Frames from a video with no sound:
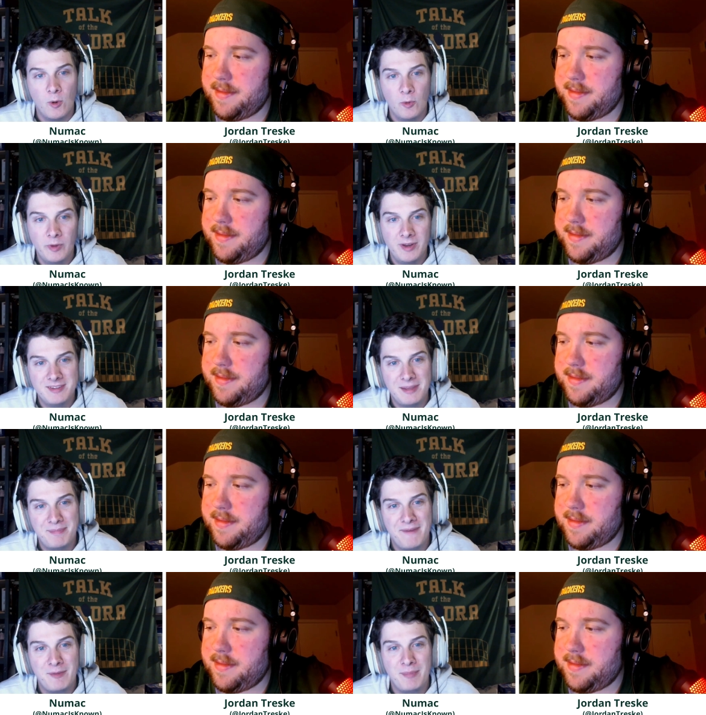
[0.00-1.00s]
Speaker 1: What is
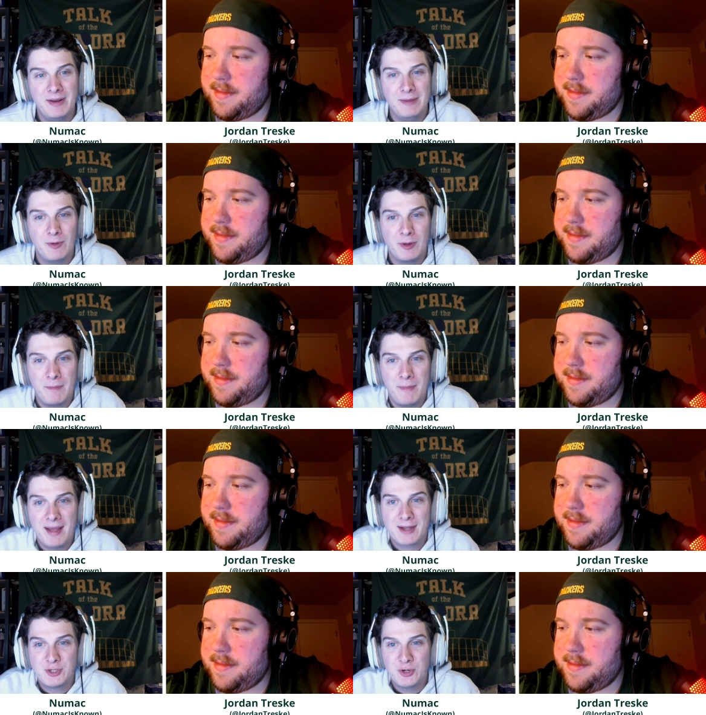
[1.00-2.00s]
up, everybody? Welcome
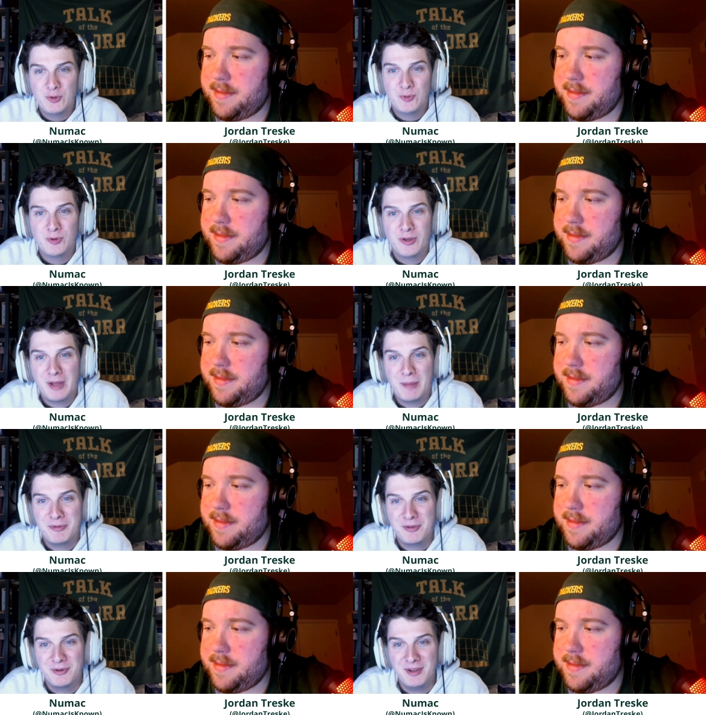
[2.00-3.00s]
back to another
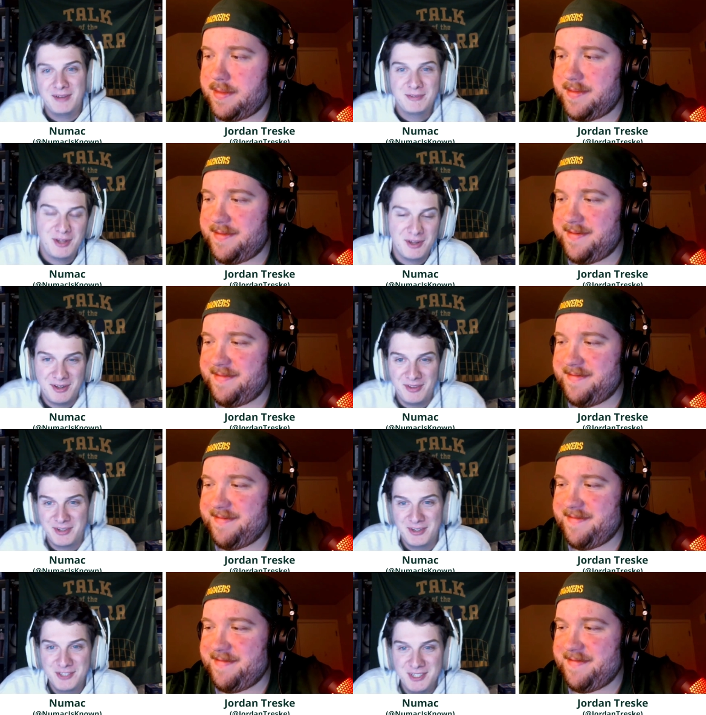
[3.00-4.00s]
episode of Talk of the
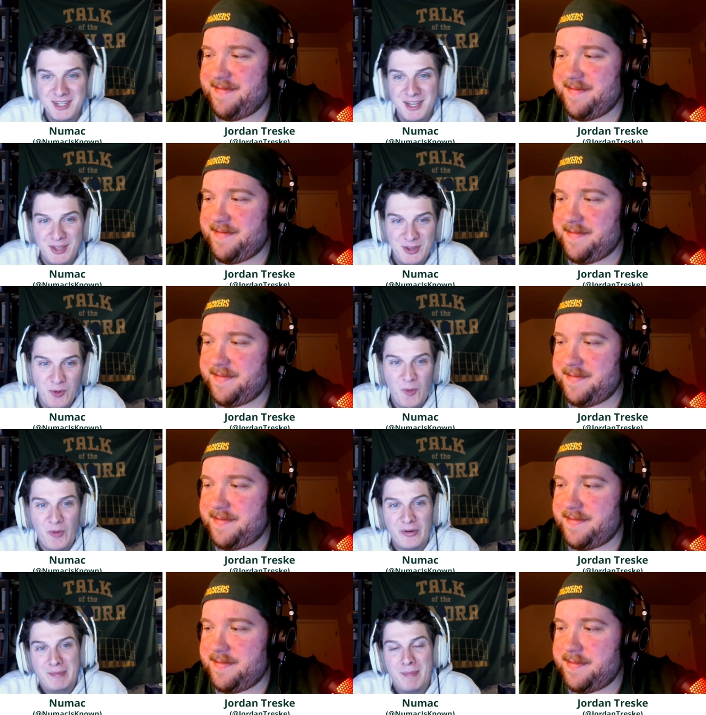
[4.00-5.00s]
Tundra,
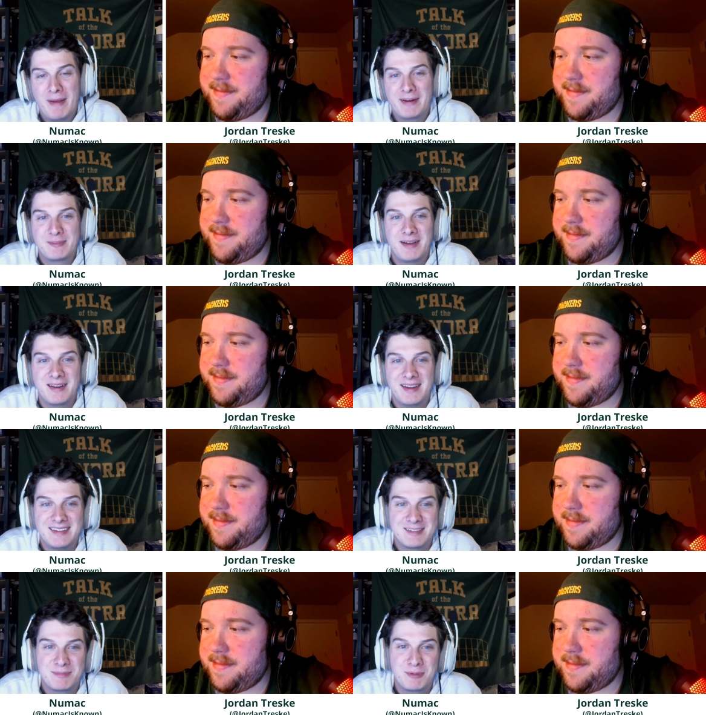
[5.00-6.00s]
your Green Bay Packers
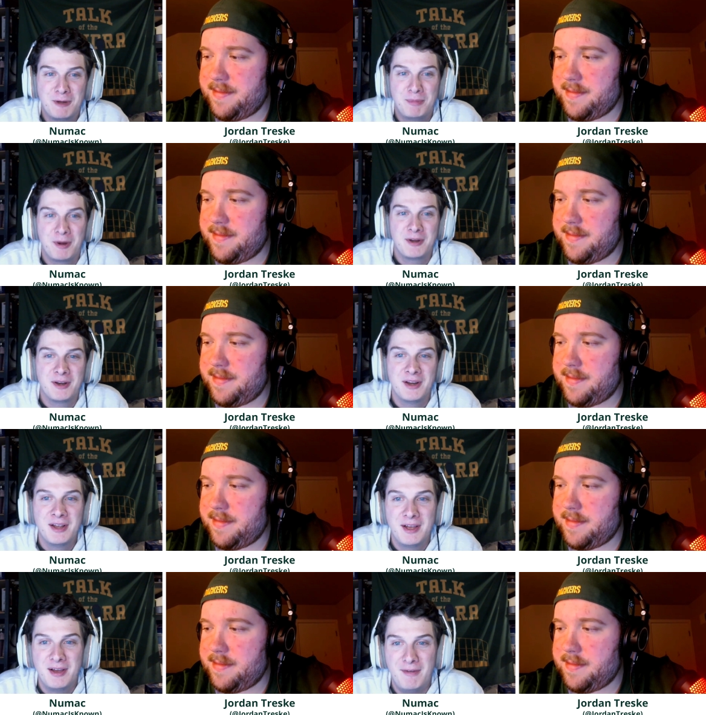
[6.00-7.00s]
podcast, a proud partner
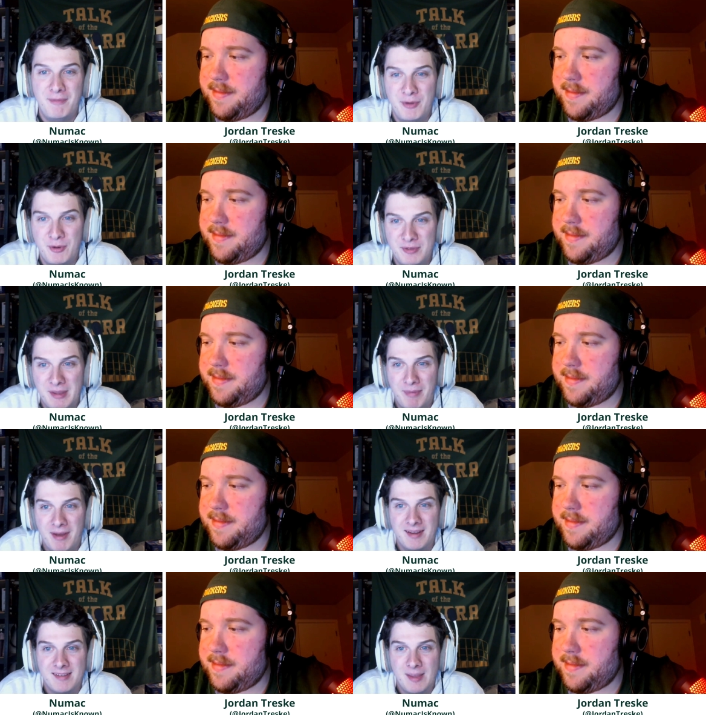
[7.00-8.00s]
of the Gyro Step
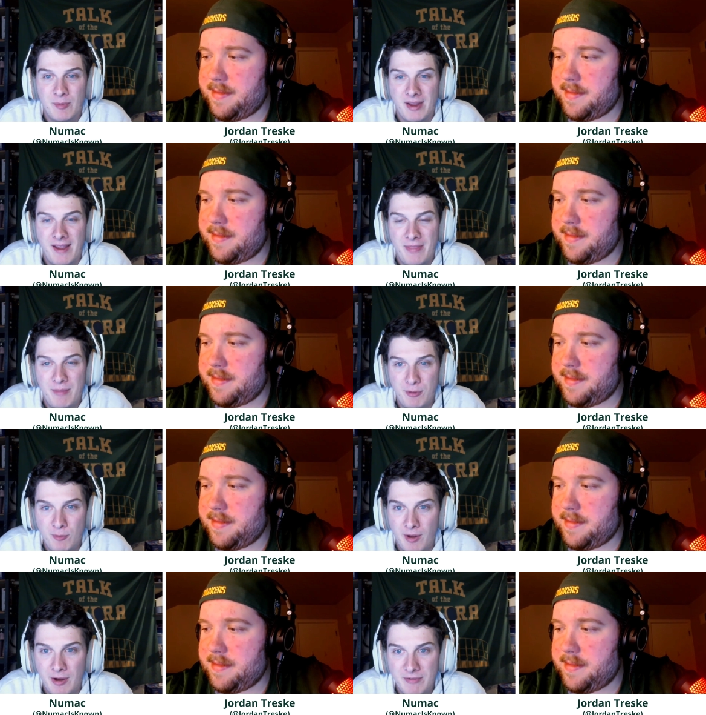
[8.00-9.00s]
Podcast Network and the Blue
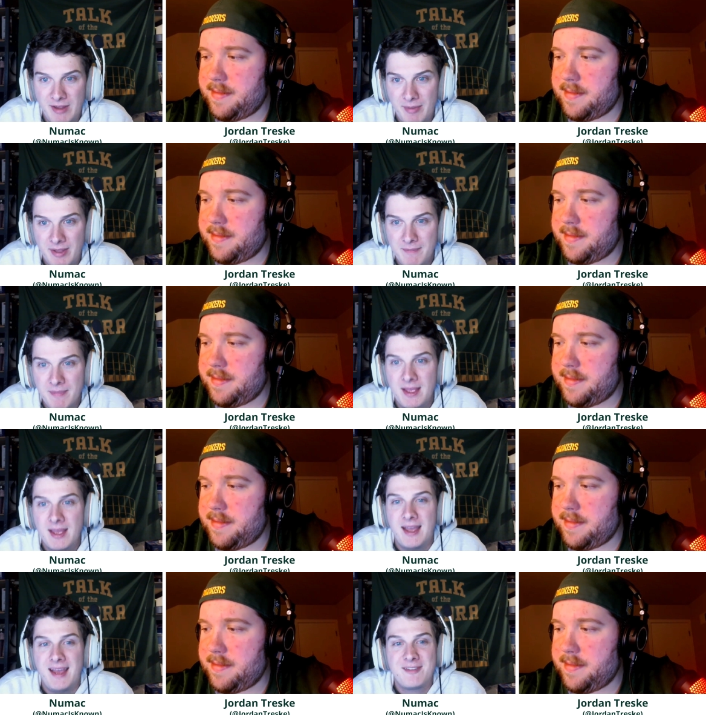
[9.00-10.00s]
Wire family.
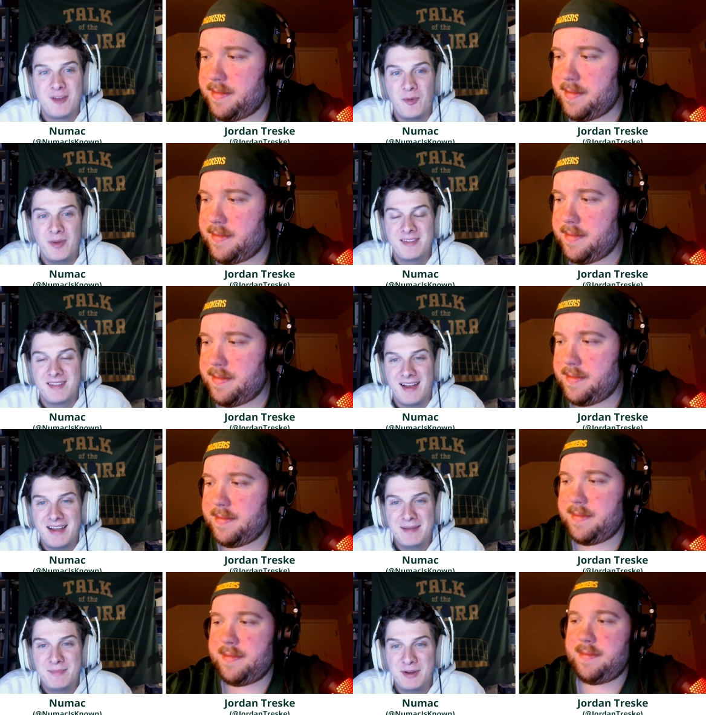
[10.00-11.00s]
As always,
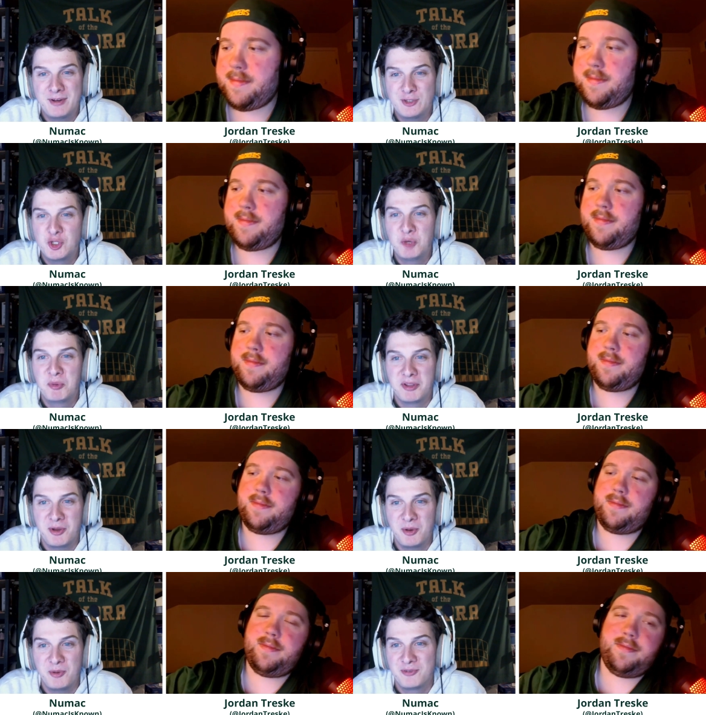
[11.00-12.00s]
I am your jubilant
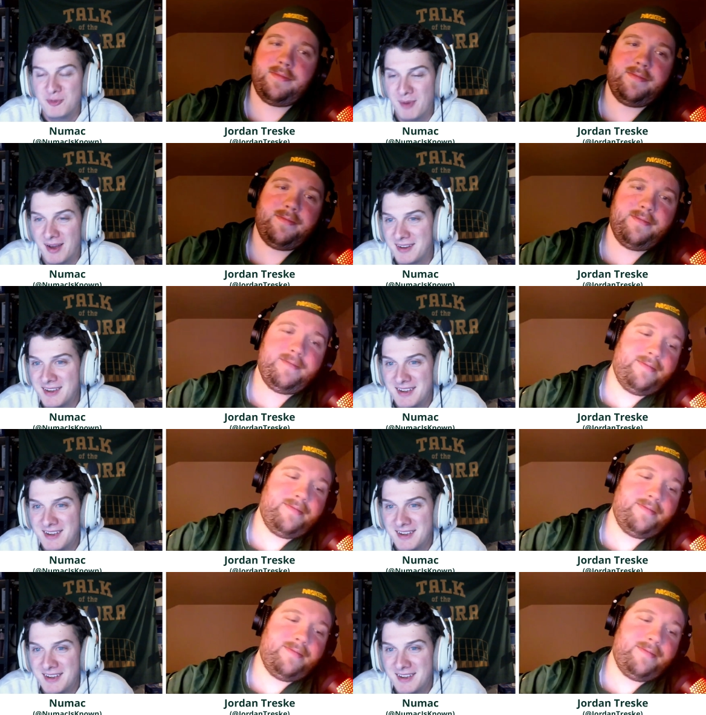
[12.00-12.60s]
host, Numac,